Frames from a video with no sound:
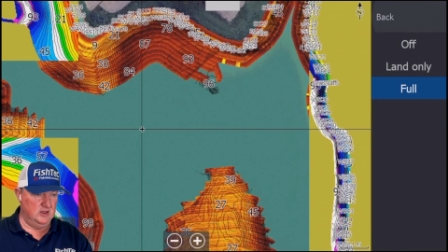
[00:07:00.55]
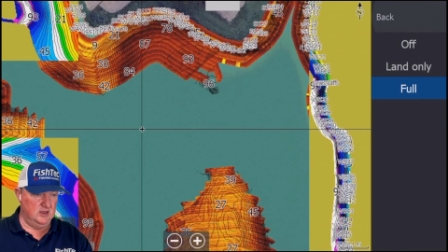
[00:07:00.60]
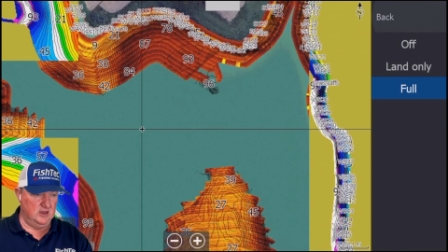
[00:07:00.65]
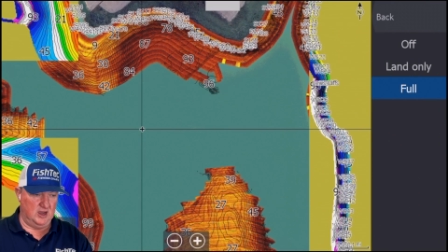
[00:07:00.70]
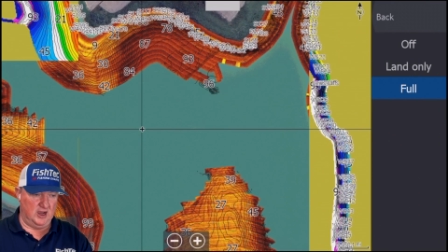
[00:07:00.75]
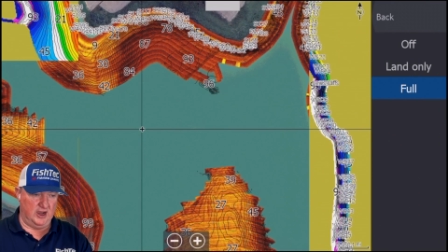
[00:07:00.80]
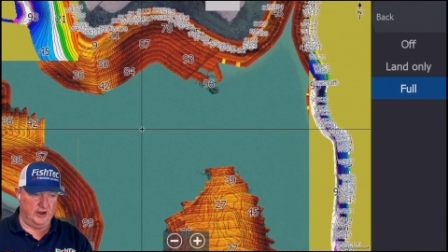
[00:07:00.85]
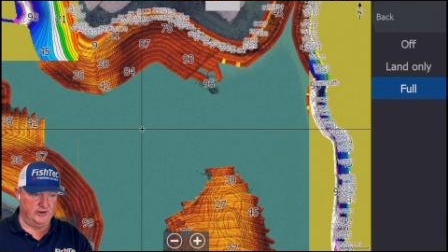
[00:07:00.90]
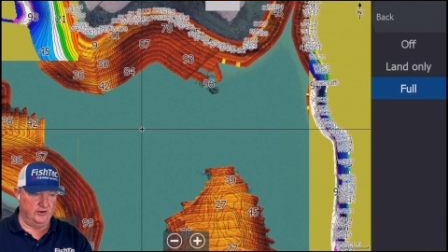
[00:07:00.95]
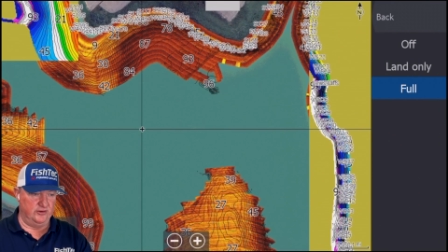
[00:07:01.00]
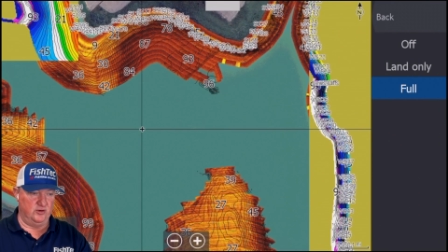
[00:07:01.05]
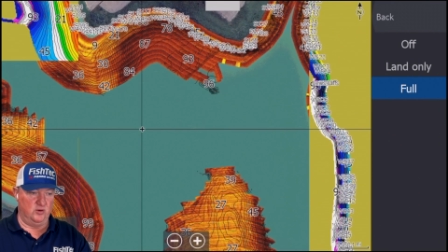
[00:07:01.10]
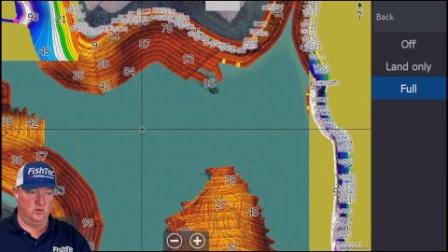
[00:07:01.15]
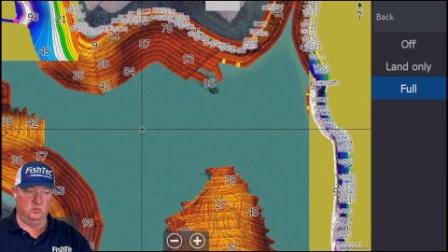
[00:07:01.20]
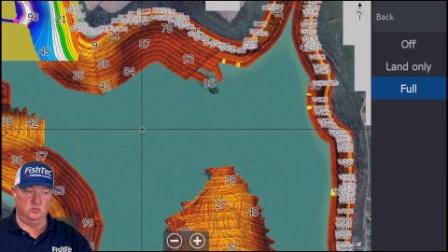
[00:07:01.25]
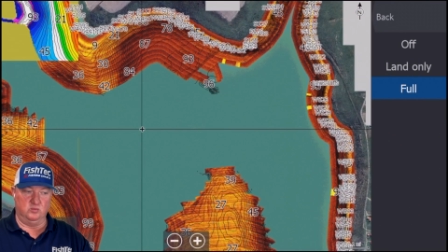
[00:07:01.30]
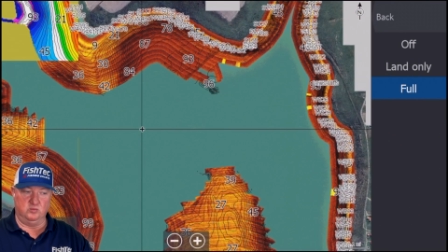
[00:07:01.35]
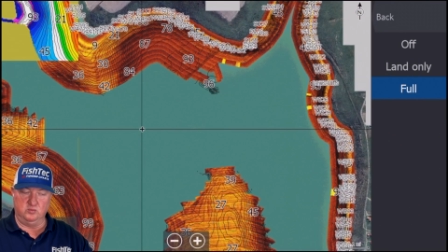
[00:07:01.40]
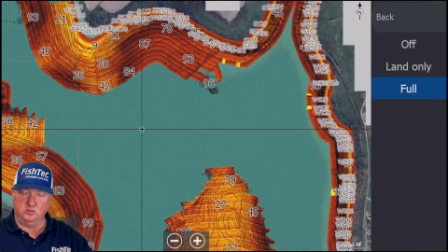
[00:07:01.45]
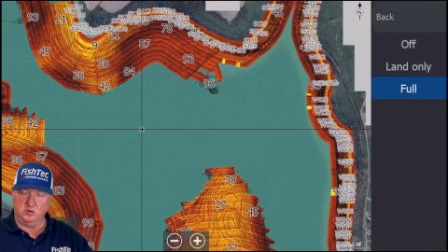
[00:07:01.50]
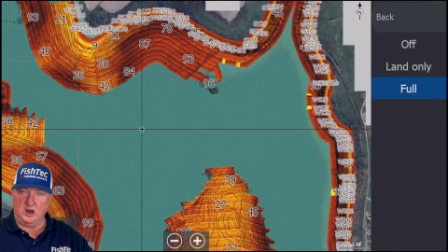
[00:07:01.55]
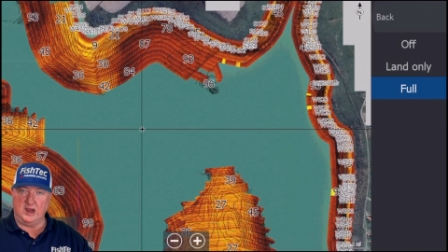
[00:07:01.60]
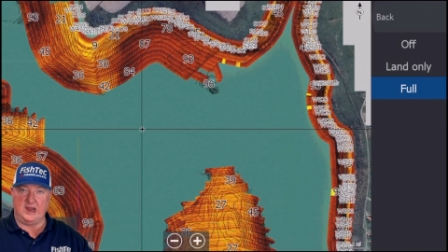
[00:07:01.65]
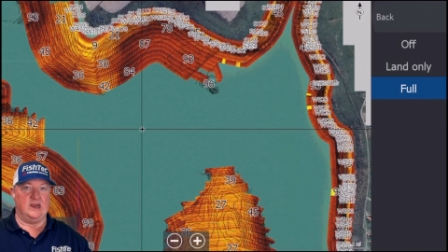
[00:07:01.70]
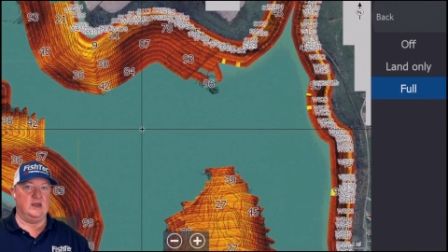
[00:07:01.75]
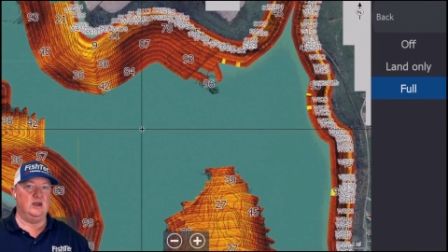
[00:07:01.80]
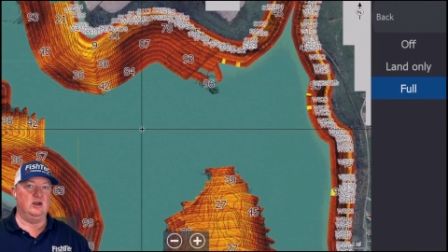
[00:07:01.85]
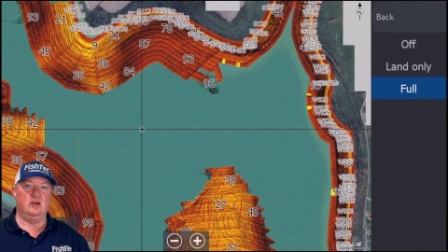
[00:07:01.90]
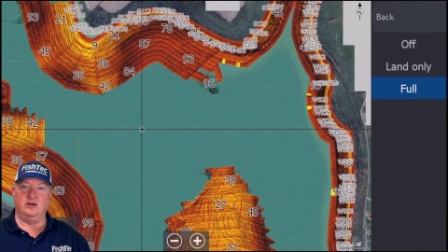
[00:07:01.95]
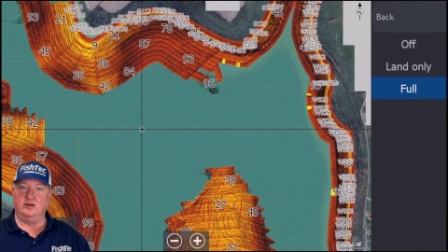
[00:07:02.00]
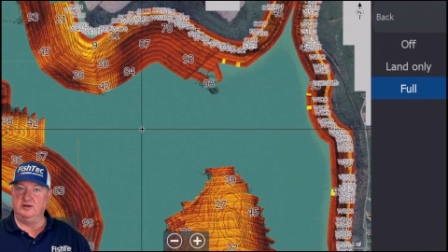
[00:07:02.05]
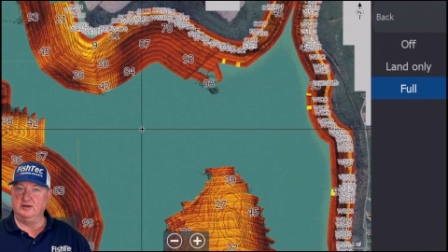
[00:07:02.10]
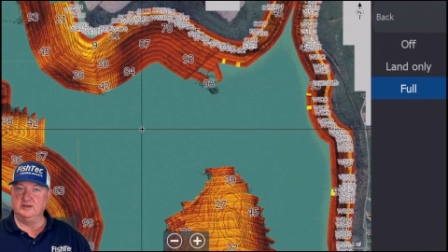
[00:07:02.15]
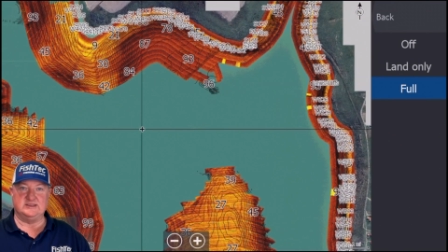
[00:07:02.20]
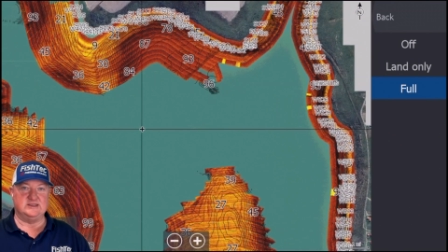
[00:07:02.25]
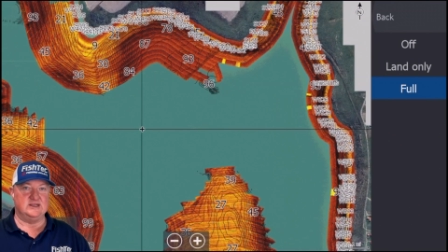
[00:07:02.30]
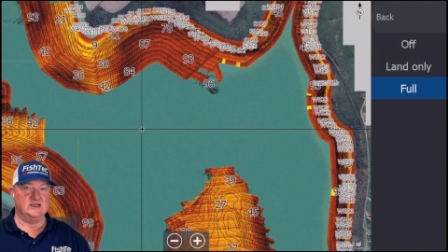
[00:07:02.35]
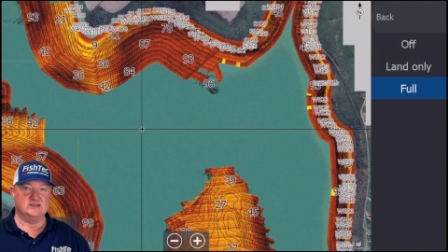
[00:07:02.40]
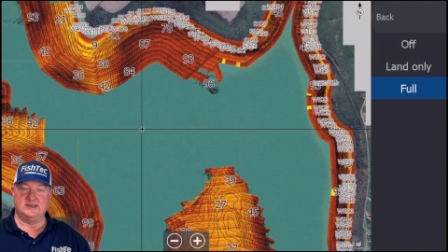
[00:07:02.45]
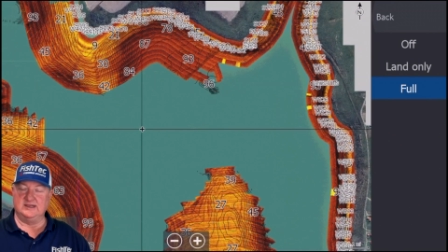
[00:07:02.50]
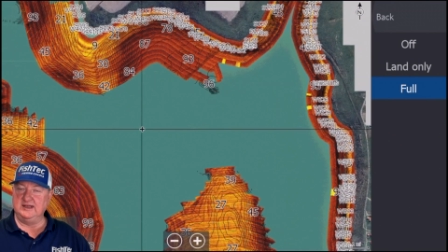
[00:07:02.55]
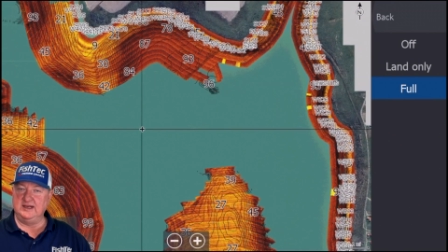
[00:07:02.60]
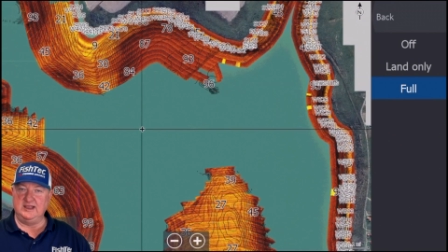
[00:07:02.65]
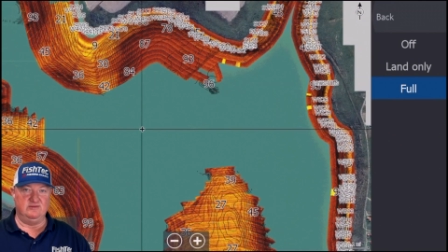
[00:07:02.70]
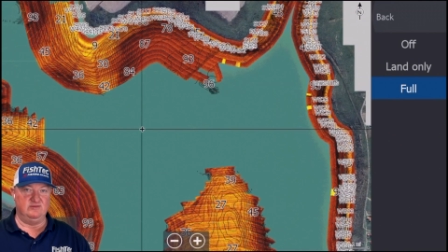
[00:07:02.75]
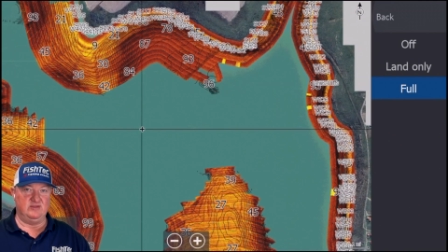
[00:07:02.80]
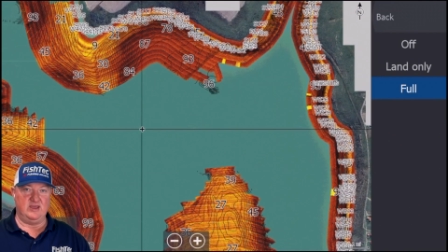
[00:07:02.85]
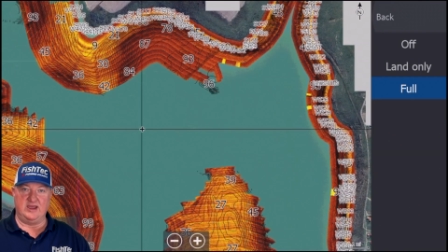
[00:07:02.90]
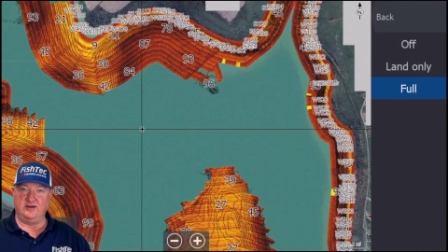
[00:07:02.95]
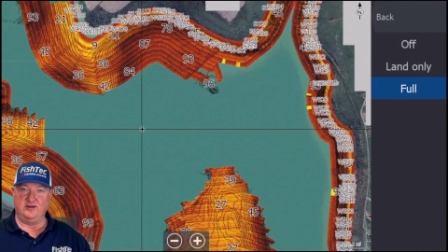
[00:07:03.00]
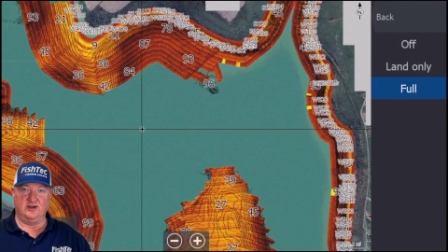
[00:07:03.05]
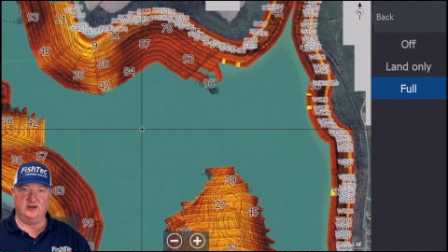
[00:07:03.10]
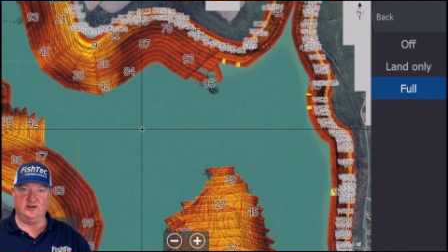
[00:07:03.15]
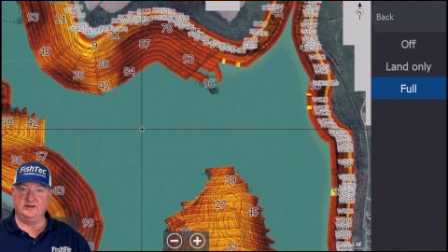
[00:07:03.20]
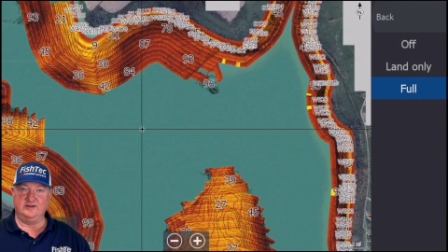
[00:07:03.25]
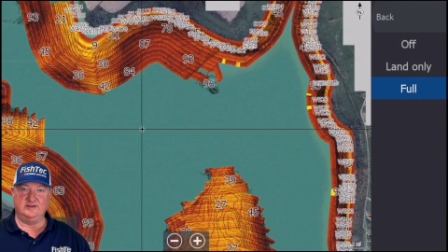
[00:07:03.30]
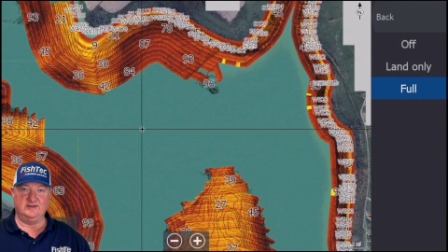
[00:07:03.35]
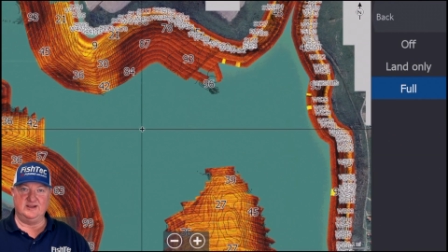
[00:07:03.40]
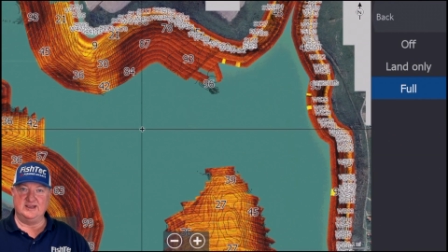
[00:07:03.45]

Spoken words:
I don't know why Lawrence doesn't leave that on